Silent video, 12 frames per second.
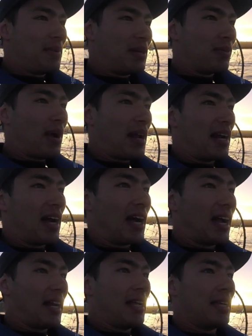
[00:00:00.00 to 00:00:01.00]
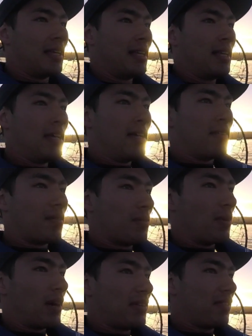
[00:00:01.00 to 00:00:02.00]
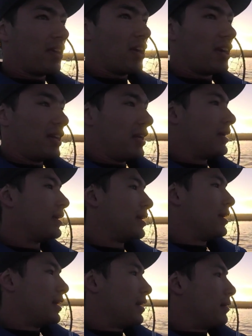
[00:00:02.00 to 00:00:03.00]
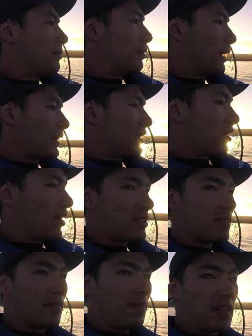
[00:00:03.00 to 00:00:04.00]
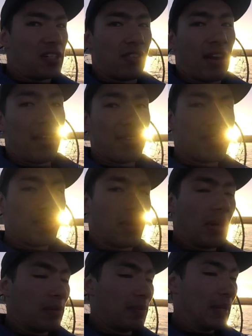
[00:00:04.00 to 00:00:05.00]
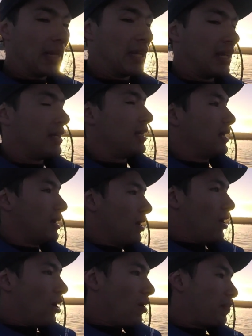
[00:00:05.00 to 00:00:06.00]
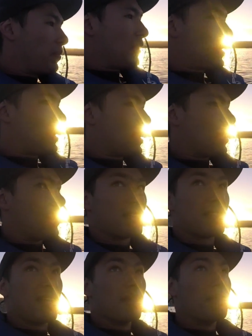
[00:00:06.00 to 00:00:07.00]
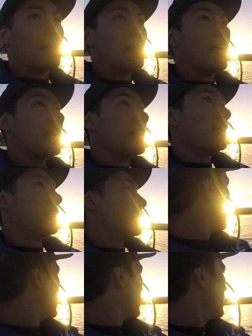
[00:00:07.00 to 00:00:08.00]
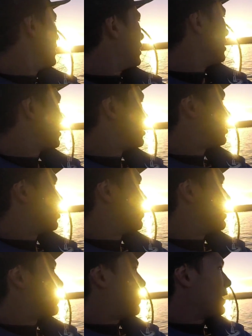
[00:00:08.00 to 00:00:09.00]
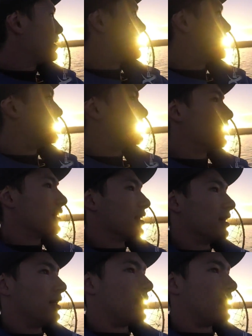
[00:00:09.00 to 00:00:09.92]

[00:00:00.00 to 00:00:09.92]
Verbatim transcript: been red hot from what I've heard, but there are some fish around. So we're hoping, hoping we can get on a salmon today. There's so many pelicans here.